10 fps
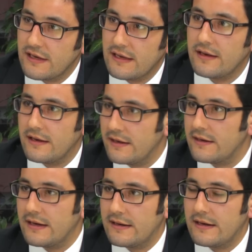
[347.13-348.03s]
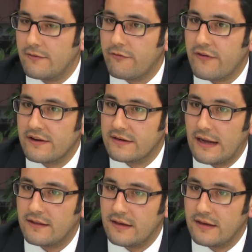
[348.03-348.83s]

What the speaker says: It feared that